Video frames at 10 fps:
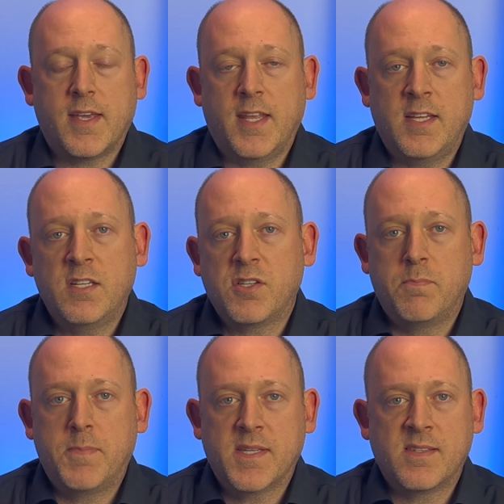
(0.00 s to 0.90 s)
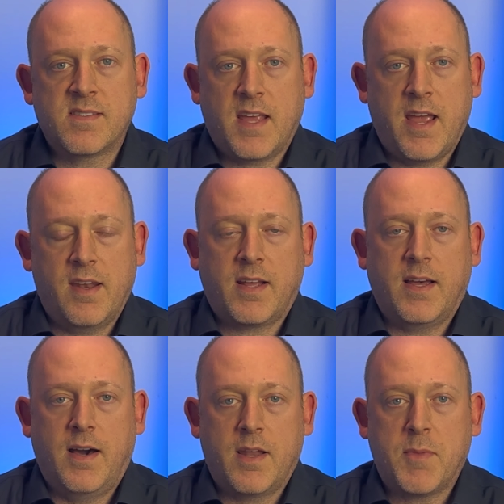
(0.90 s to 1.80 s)
getting into business and
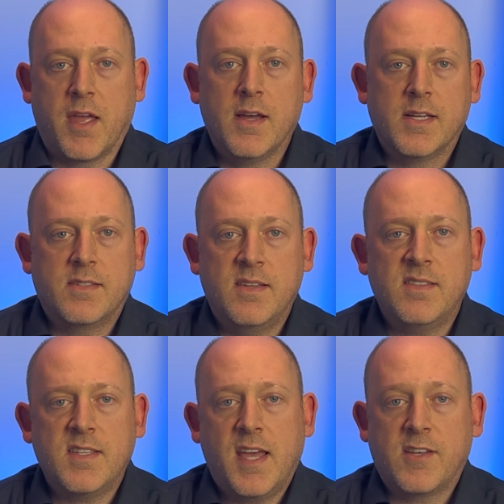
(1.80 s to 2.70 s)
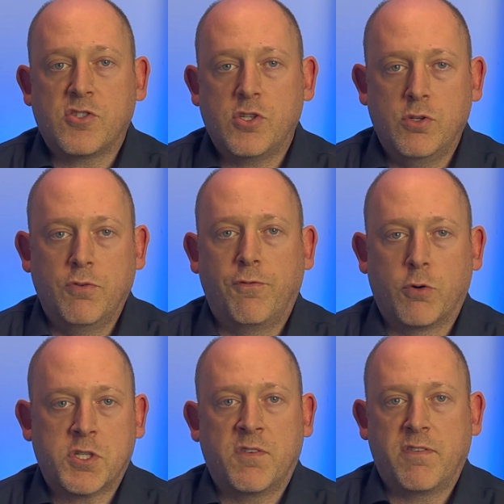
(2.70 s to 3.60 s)
economy. D C has two
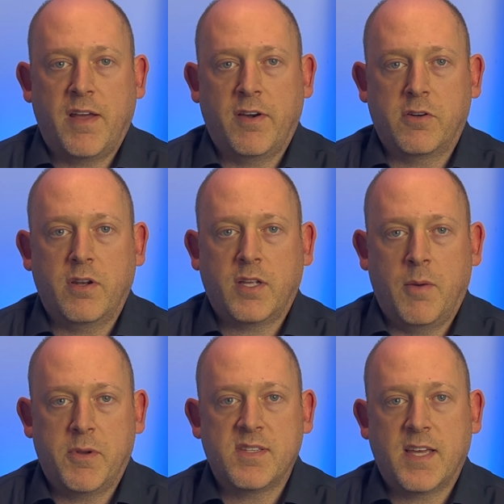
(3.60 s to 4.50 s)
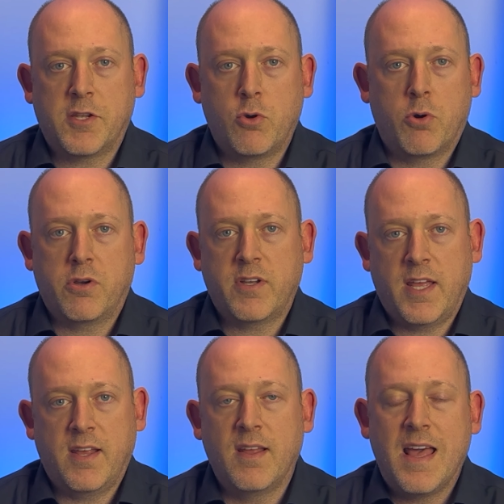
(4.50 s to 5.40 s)
Fortune five hundred companies headquartered
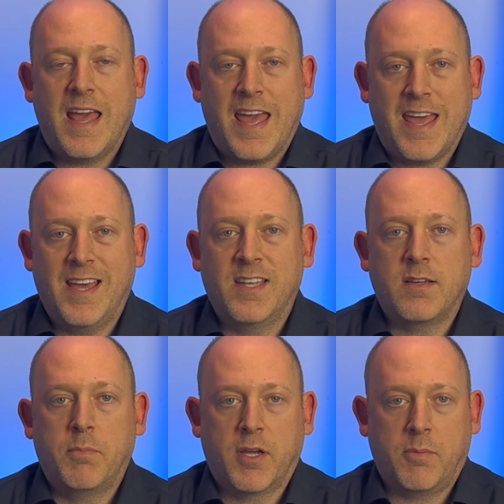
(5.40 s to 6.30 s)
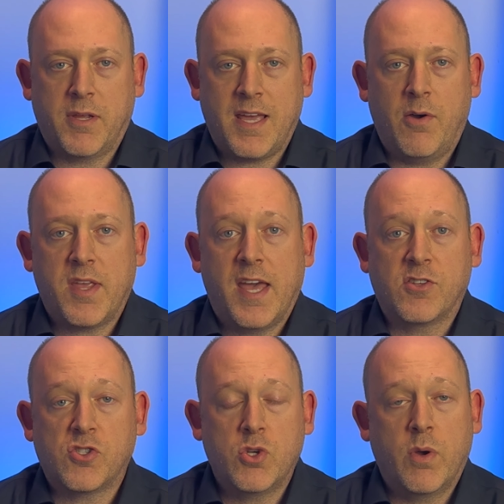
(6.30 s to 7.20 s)
in it, and Montgomery County
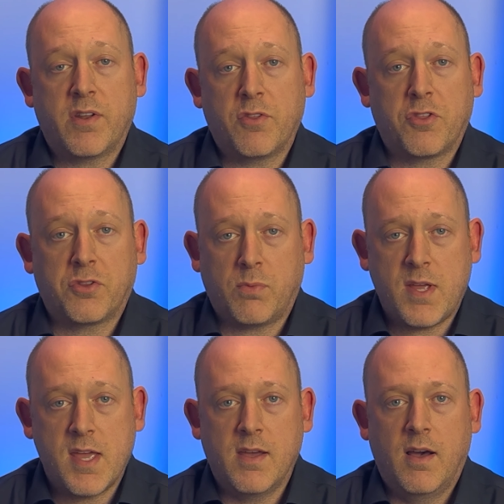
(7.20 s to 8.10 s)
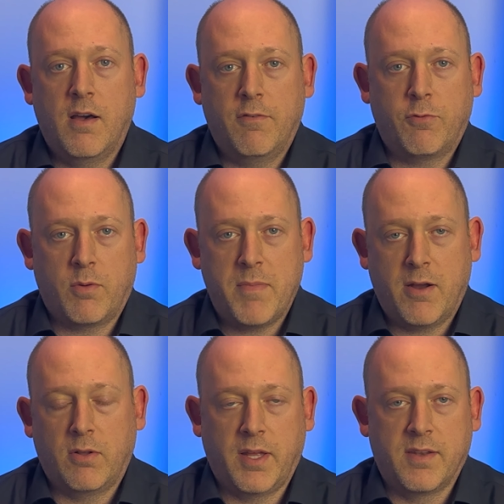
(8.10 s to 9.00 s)
has two out of the three for
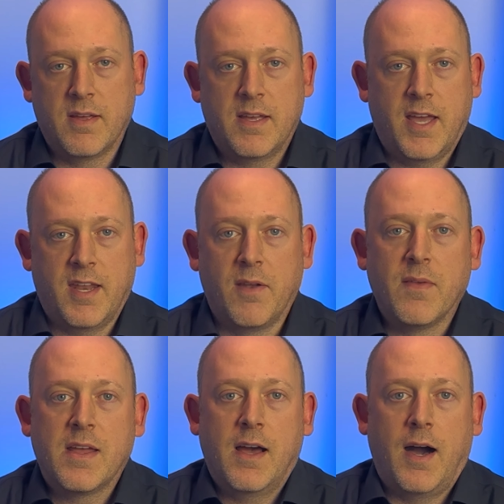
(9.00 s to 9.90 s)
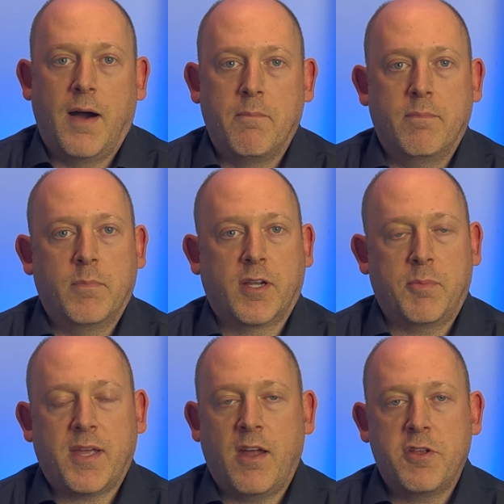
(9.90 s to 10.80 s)
Maryland in it. Um, Montgomery
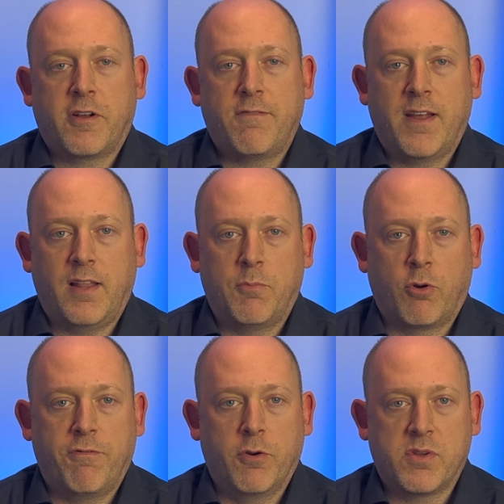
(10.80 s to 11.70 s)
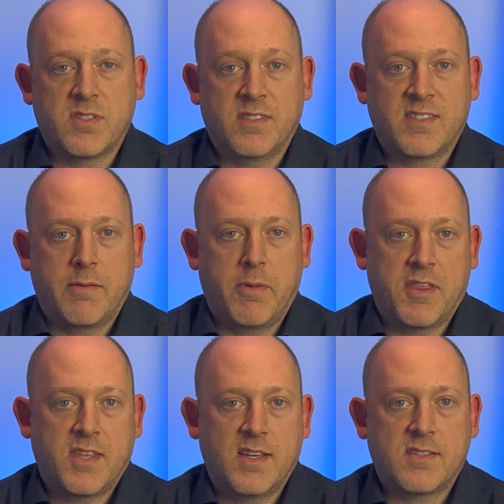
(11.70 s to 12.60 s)
County, you're gonna find a lot more focus in, say,
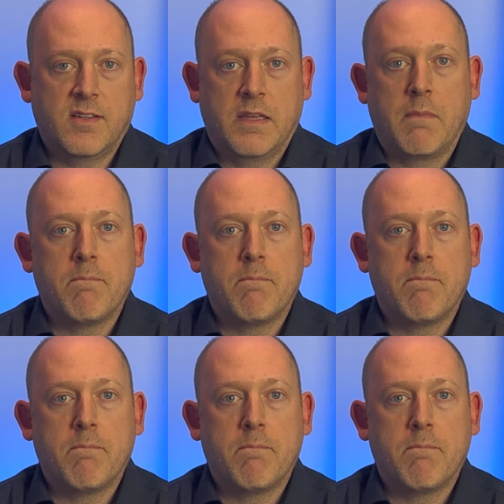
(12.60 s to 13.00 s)
Bethesda in